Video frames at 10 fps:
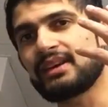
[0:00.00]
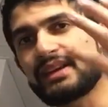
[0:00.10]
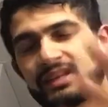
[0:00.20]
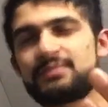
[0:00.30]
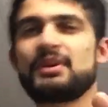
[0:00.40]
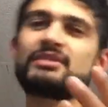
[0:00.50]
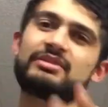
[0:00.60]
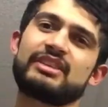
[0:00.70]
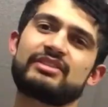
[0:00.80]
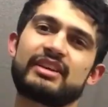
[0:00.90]
It is possible
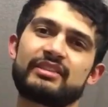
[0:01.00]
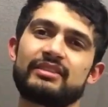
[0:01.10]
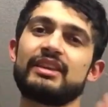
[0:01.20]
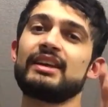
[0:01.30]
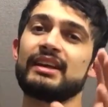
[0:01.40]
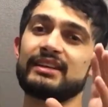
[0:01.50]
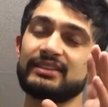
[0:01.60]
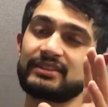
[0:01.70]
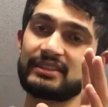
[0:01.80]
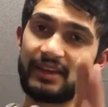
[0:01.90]
to change your character. It
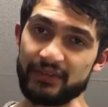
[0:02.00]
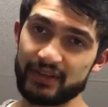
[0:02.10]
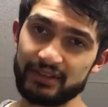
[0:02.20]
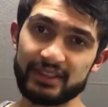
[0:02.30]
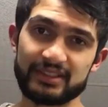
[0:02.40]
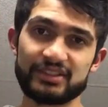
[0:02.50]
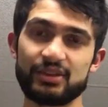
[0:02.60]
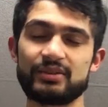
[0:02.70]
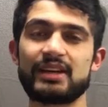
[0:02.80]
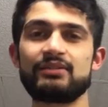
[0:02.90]
is difficult. There's
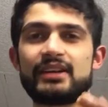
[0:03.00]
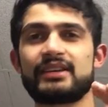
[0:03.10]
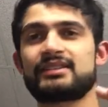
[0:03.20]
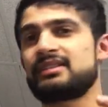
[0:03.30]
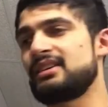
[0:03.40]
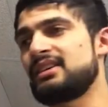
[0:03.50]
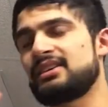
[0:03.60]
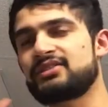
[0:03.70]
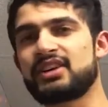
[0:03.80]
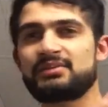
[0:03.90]
no doubt. It's
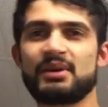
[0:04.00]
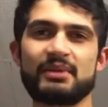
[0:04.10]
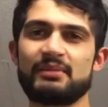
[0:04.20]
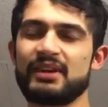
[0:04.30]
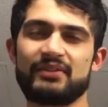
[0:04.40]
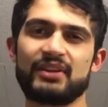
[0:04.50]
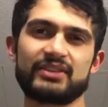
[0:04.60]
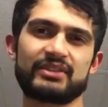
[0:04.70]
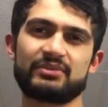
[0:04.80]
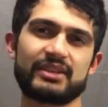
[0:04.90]
talked about by many
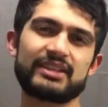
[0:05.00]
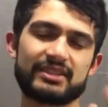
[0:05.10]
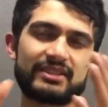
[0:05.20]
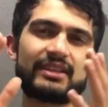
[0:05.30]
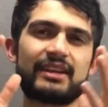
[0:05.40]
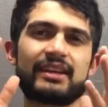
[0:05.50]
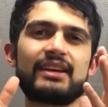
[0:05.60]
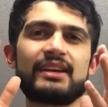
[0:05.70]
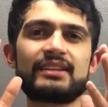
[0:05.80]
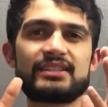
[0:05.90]
philosophers and whatnot to say that
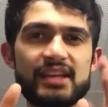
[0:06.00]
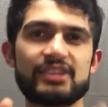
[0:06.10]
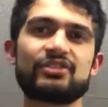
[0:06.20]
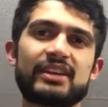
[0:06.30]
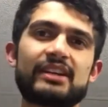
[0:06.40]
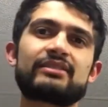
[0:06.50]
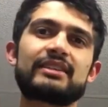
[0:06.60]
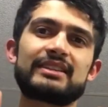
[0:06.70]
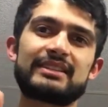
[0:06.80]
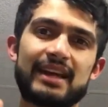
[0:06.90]
changing your character
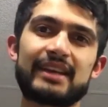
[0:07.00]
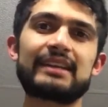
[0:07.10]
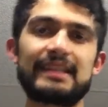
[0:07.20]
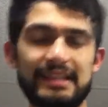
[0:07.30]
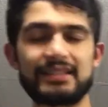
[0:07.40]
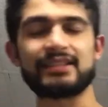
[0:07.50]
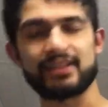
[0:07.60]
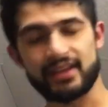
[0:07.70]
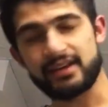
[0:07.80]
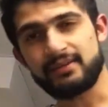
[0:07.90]
is not an easy
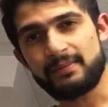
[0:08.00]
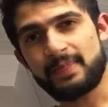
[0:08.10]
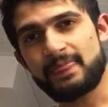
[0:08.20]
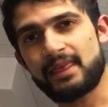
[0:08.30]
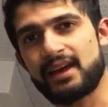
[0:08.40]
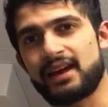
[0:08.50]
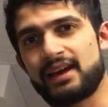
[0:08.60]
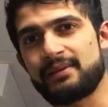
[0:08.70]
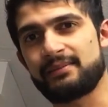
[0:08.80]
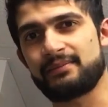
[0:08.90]
thing.
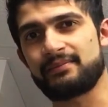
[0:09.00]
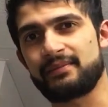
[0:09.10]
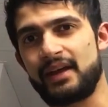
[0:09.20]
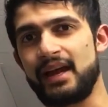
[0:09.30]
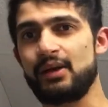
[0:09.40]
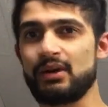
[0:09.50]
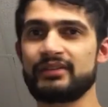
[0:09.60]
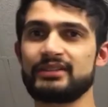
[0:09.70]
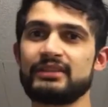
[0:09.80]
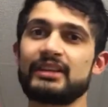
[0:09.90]
Um,
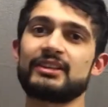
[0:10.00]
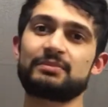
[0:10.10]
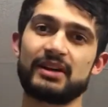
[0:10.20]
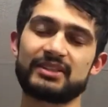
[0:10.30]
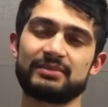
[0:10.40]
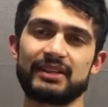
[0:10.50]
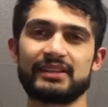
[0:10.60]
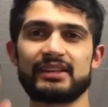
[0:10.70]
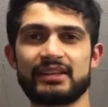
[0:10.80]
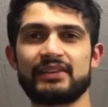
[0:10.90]
however, it is possible, and
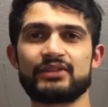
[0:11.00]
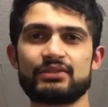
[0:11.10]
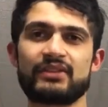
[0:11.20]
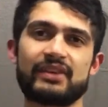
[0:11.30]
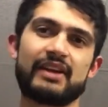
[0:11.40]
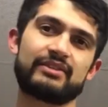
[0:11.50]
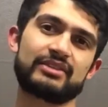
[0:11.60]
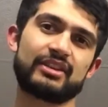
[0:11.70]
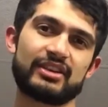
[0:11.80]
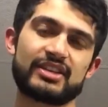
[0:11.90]
then they give you different avenues
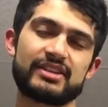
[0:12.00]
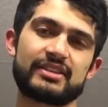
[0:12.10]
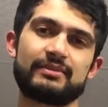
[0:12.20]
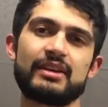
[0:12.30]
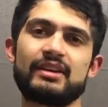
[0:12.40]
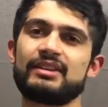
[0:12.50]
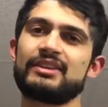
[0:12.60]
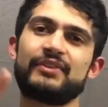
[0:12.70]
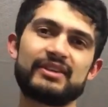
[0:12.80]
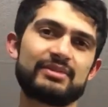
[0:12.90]
on how to change it.
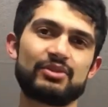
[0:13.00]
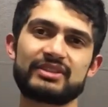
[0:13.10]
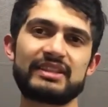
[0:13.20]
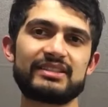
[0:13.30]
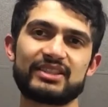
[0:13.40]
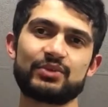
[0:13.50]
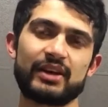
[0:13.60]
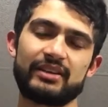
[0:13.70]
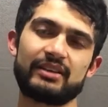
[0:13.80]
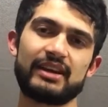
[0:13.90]
The first and most easiest
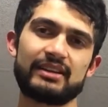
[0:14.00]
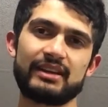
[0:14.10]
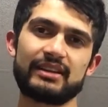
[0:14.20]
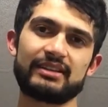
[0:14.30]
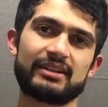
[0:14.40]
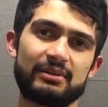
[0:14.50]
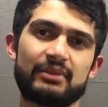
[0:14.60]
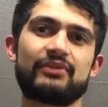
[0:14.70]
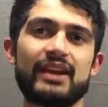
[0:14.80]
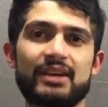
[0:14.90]
way, and, and, and the
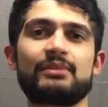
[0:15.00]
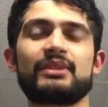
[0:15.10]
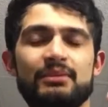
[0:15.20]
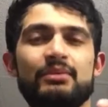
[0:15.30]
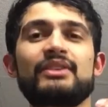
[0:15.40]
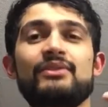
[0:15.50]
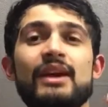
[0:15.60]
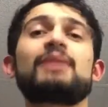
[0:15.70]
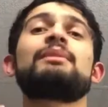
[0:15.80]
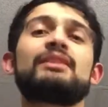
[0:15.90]
number, recomm- number one
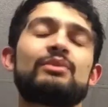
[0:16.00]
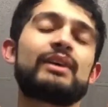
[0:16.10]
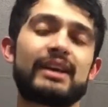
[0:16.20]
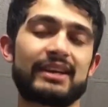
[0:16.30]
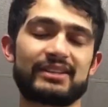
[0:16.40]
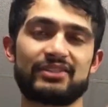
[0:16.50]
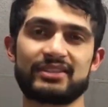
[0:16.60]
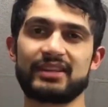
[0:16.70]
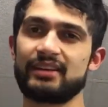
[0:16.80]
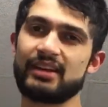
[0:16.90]
recommended way, I guess you
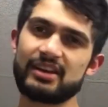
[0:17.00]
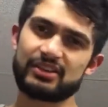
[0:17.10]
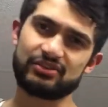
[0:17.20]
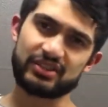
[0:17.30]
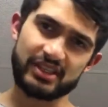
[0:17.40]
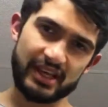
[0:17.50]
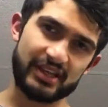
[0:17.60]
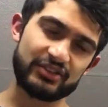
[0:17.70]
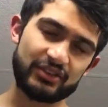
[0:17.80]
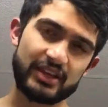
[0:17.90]
could say, to
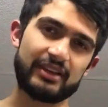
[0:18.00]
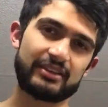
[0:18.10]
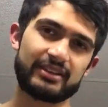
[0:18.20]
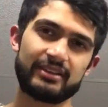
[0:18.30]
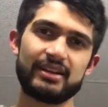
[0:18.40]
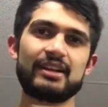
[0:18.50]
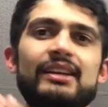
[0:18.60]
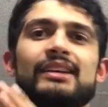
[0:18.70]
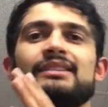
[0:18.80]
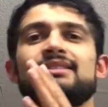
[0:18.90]
change your character
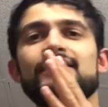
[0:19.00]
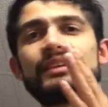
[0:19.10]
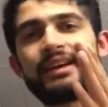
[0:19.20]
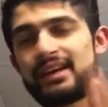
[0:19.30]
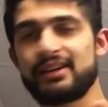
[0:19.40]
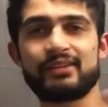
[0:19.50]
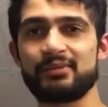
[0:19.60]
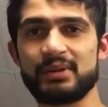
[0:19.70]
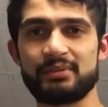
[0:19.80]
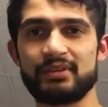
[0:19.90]
is to hang around
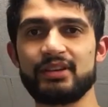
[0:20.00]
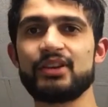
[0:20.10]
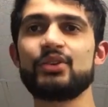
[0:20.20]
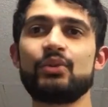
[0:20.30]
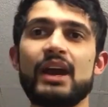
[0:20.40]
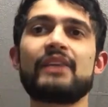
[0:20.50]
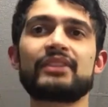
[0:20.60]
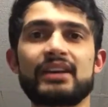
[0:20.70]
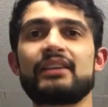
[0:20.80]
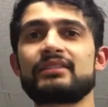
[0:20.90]
people who have
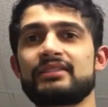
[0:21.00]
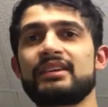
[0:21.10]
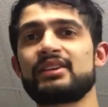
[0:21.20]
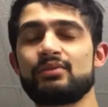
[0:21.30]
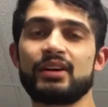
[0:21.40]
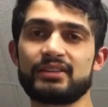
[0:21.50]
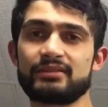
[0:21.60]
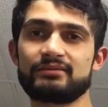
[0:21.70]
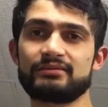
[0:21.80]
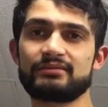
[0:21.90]
the character that you want.
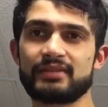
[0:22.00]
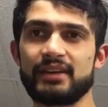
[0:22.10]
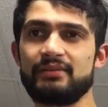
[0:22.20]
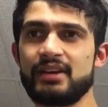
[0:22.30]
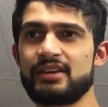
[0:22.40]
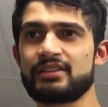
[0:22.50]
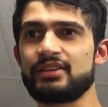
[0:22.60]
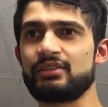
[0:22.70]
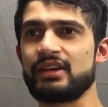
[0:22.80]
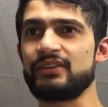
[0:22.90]
Okay?
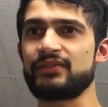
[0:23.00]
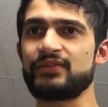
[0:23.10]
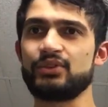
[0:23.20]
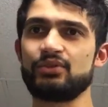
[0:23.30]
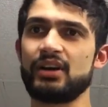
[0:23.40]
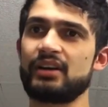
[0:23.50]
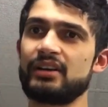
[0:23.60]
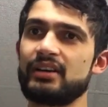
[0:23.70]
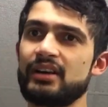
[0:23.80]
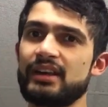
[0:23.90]
So if you
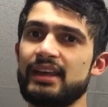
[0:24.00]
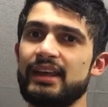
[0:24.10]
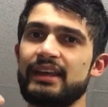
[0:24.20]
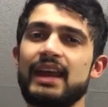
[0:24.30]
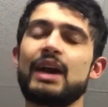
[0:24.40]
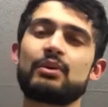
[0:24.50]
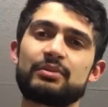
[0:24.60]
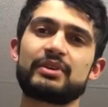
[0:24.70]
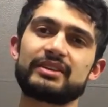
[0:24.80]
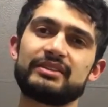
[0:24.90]
are a coward
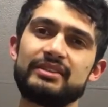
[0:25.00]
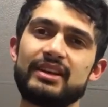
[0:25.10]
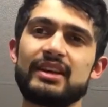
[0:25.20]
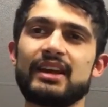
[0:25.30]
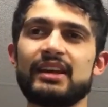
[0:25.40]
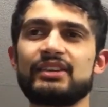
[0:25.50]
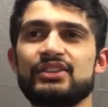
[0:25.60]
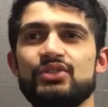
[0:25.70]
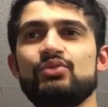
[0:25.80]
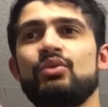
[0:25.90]
person and
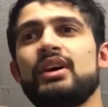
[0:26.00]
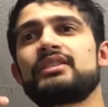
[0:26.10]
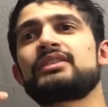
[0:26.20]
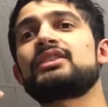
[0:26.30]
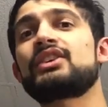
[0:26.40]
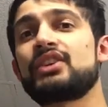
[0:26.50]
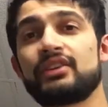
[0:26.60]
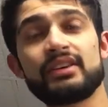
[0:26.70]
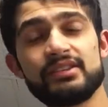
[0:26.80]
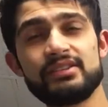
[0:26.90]
you want
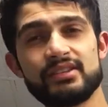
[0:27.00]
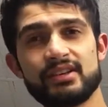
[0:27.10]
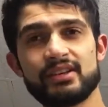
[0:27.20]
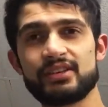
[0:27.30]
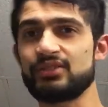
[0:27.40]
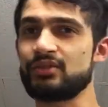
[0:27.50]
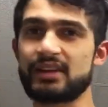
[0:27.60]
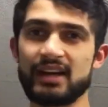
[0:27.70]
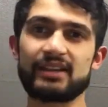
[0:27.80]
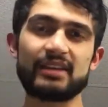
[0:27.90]
courage, you
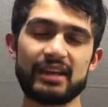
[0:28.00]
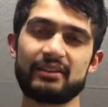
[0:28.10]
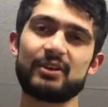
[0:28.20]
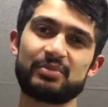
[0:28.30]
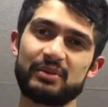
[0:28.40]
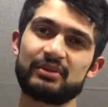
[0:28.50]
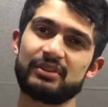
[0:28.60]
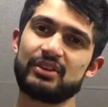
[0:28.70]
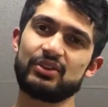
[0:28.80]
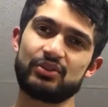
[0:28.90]
gotta hang around
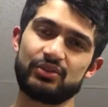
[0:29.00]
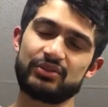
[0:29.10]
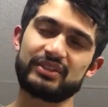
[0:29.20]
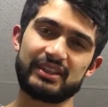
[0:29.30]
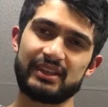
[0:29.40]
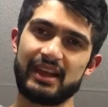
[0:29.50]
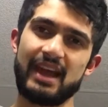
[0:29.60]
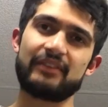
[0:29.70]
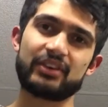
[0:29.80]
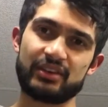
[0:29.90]
people who you see that
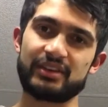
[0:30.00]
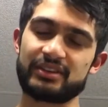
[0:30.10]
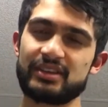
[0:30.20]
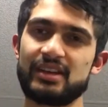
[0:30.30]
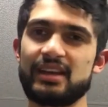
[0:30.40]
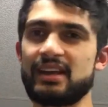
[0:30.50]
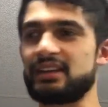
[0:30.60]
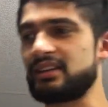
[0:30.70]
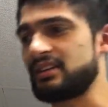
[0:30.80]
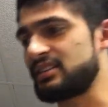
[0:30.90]
have courage
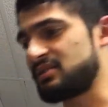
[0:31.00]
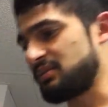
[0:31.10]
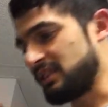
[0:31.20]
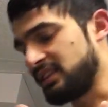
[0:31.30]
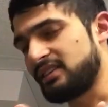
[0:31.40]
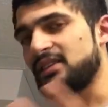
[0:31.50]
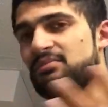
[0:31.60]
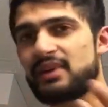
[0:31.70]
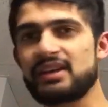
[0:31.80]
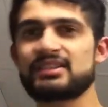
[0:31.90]
and uh, just literally
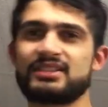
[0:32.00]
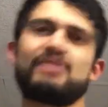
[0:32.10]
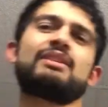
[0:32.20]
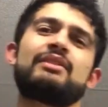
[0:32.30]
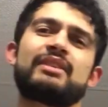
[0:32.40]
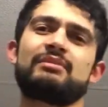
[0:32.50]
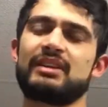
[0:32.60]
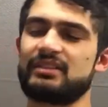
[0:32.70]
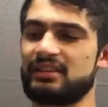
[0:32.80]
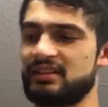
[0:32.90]
being just around them
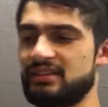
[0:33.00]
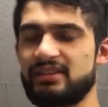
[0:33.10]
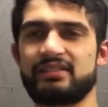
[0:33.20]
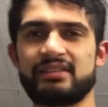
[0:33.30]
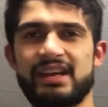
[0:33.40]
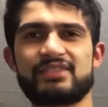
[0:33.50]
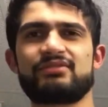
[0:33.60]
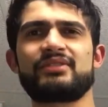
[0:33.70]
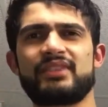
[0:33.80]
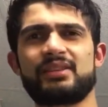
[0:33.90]
and in their in their
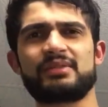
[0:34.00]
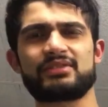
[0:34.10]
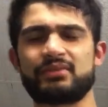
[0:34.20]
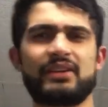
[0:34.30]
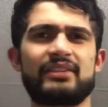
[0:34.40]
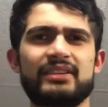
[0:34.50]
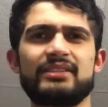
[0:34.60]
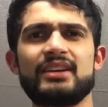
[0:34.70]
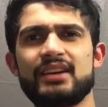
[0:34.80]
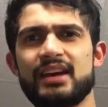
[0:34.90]
natural environment or whatever it is
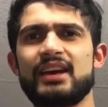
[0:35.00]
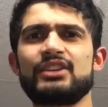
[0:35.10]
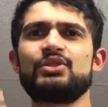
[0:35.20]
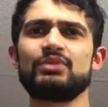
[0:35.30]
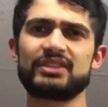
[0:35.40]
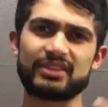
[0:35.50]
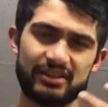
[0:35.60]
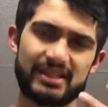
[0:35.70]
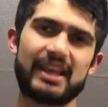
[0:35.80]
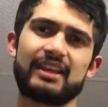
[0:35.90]
uh, you will
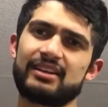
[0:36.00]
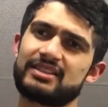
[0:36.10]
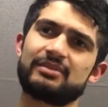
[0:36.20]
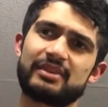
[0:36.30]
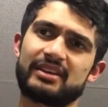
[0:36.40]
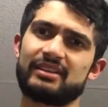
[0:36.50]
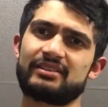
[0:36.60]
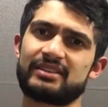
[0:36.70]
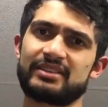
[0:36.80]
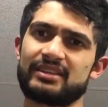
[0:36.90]
start taking on some of their
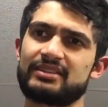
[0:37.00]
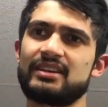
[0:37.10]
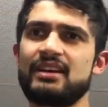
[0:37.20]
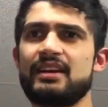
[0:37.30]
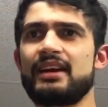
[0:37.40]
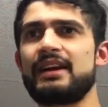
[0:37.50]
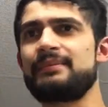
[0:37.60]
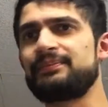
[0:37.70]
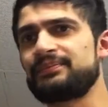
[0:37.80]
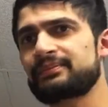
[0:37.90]
characteristics
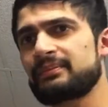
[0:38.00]
um,